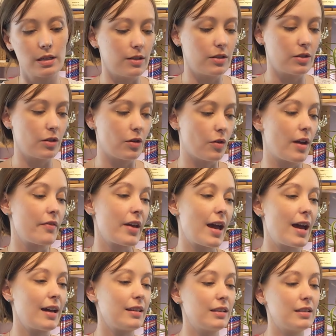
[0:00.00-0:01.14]
So I've
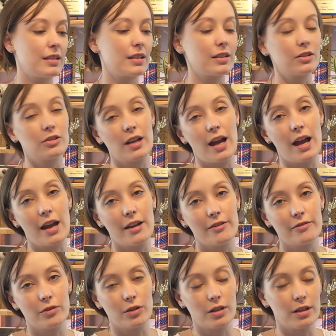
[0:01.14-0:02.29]
had this little guy
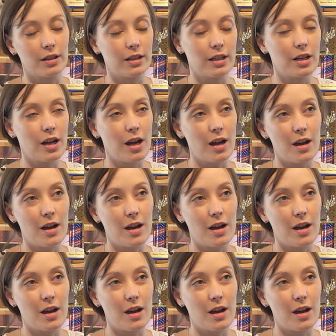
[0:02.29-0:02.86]
for